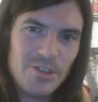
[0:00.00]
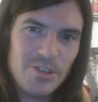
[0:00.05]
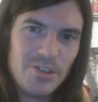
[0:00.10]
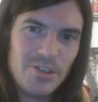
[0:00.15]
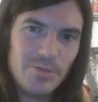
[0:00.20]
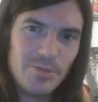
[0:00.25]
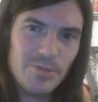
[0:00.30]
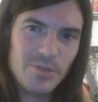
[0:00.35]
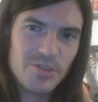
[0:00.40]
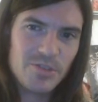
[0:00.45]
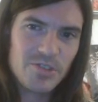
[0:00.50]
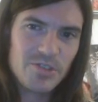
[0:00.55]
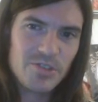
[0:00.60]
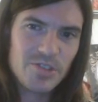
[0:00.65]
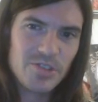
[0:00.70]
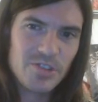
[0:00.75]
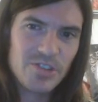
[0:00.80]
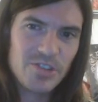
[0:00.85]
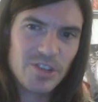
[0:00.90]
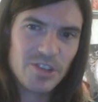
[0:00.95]
monster to
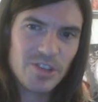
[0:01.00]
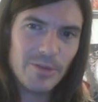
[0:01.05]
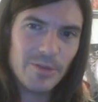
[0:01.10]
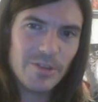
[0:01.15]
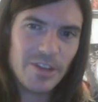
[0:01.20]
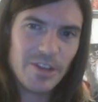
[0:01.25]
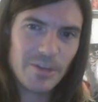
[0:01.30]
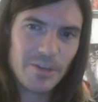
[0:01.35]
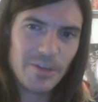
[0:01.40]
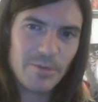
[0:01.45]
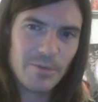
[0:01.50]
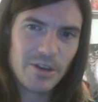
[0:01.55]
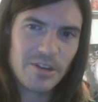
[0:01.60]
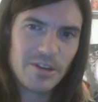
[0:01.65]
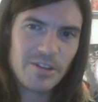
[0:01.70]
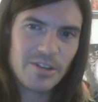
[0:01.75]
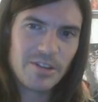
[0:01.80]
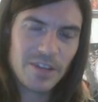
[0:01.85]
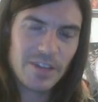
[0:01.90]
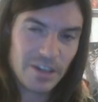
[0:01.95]
summon
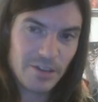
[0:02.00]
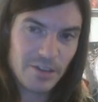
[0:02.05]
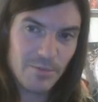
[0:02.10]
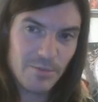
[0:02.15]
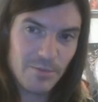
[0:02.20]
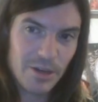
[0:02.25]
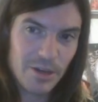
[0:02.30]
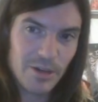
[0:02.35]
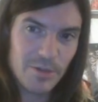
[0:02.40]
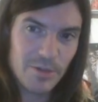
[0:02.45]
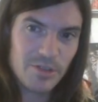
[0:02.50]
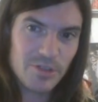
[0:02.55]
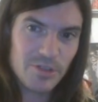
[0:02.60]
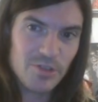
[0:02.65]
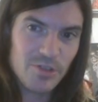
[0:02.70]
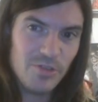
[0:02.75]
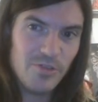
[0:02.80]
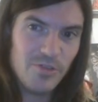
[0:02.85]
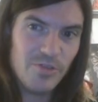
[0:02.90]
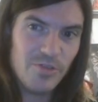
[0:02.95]
that can become a
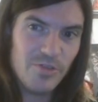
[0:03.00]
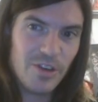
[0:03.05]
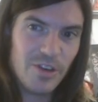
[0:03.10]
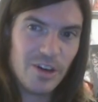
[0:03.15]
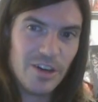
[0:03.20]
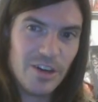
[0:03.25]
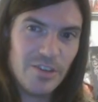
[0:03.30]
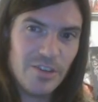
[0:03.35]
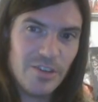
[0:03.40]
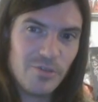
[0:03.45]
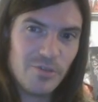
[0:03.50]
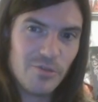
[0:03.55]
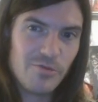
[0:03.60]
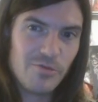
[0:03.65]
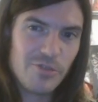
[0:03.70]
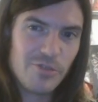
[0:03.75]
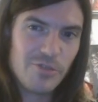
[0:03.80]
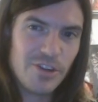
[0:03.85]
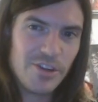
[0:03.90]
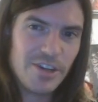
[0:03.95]
2/5 or
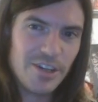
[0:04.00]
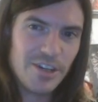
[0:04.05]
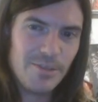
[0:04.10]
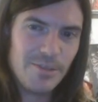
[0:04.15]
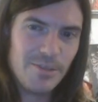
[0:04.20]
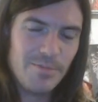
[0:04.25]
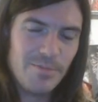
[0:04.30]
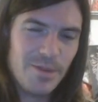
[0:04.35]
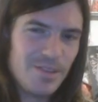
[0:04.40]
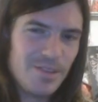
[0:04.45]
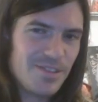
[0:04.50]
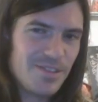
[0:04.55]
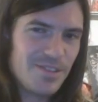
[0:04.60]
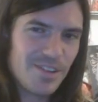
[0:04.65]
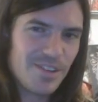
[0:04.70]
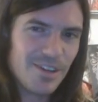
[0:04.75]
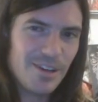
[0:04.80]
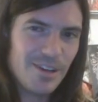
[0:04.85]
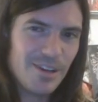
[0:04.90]
3k beta.